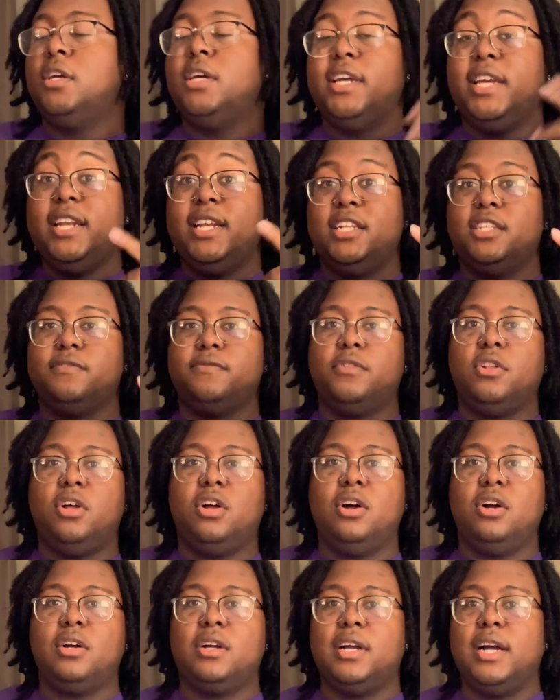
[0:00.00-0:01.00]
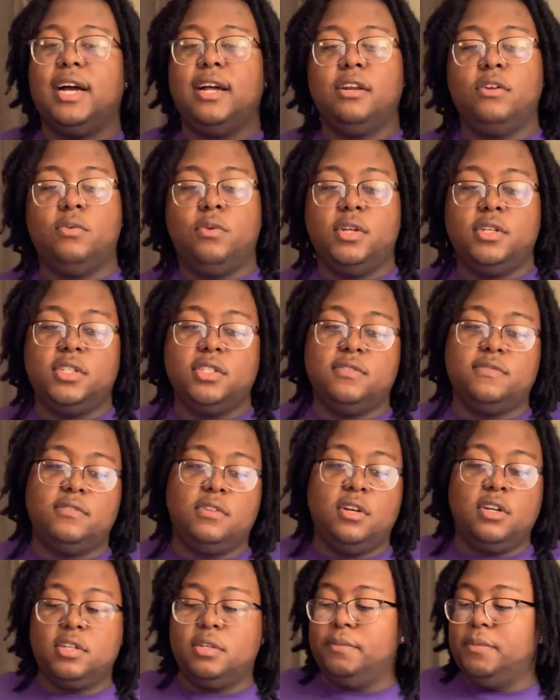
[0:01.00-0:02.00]
in this vlog. I don't want this
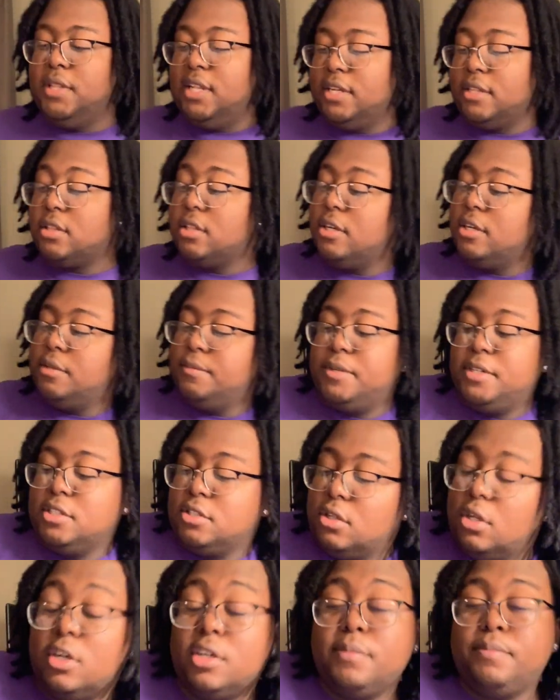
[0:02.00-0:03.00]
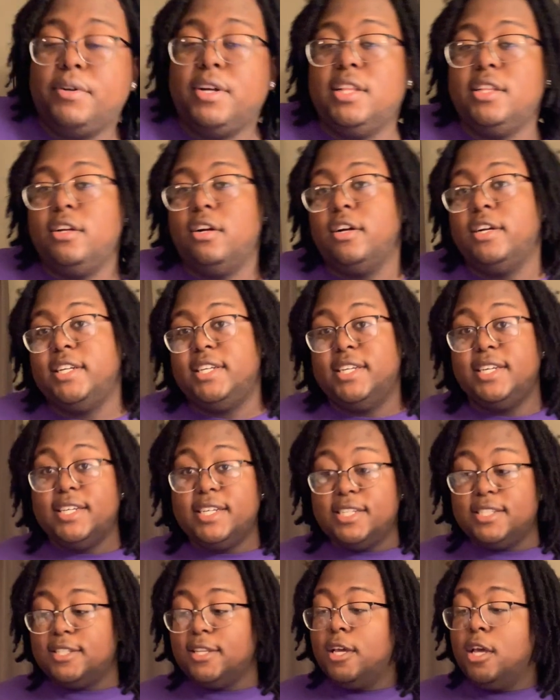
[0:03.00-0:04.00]
vlog to be like 30 minutes long. It probably already
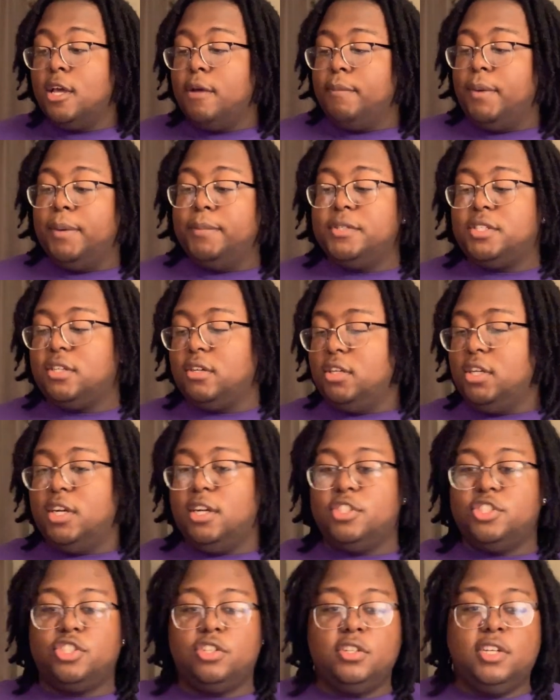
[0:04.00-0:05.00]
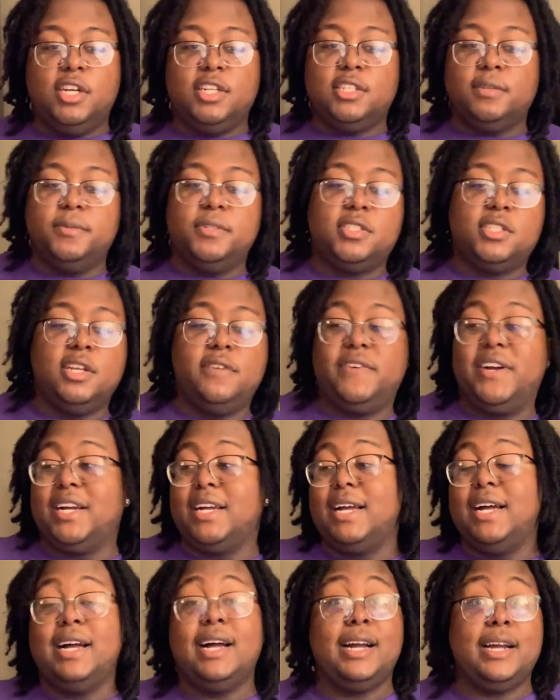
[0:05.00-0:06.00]
is. But I'm gonna tell y'all, show y'all some of the stuff I
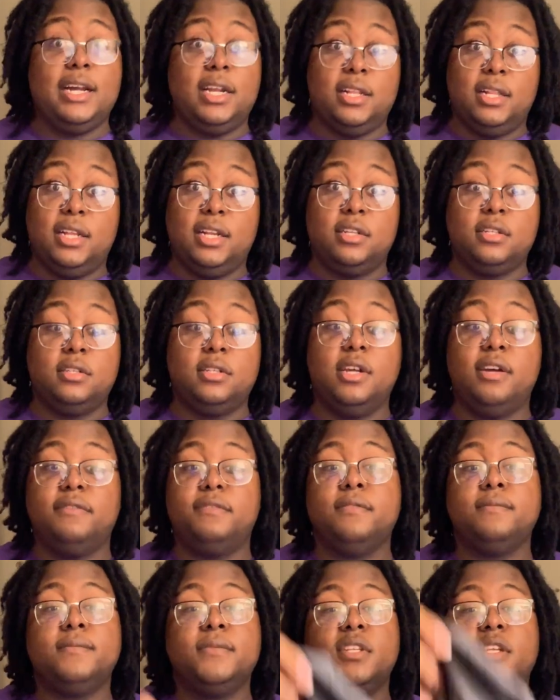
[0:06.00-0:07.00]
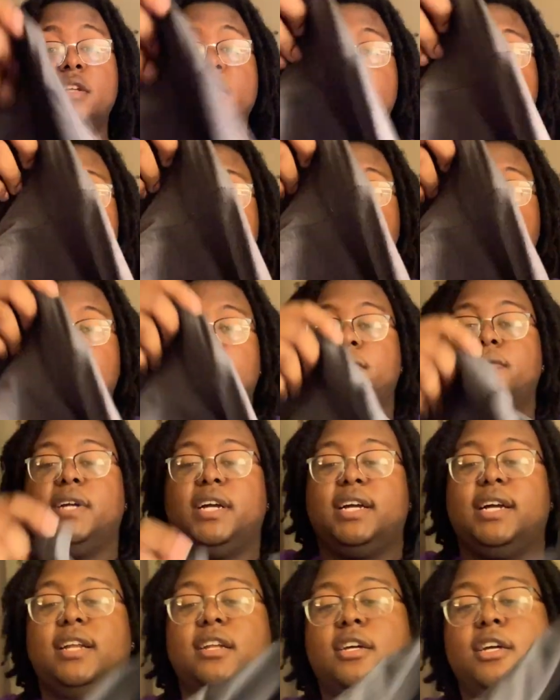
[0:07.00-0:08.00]
got. I got a lot of stuff. So
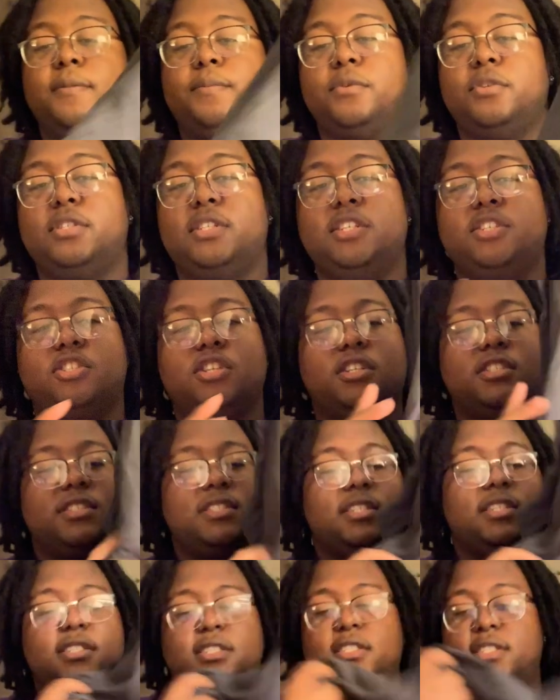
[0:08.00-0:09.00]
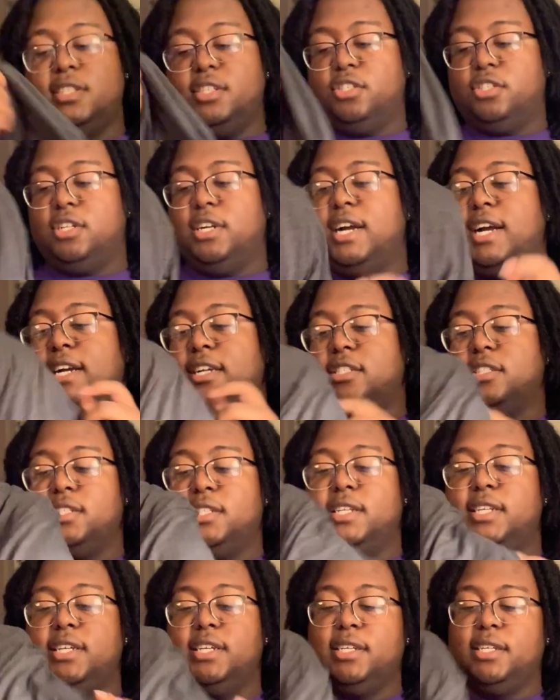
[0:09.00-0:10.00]
I got a couple of t-shirts. This t-shirt I actually
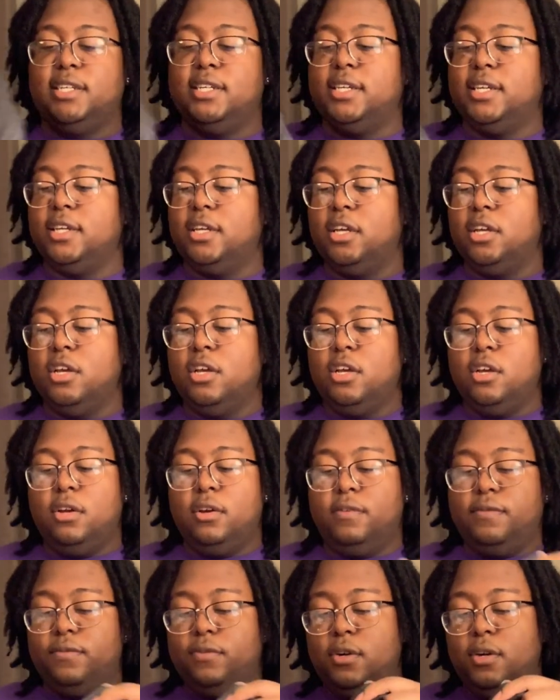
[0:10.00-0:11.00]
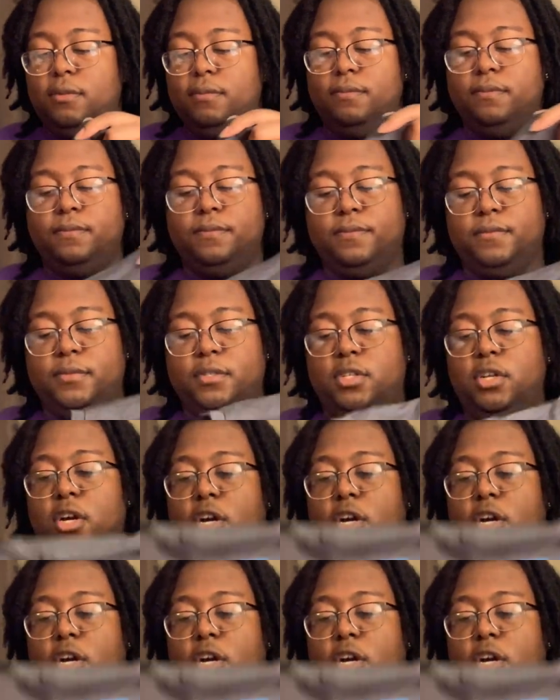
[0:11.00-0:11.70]
didn't get from the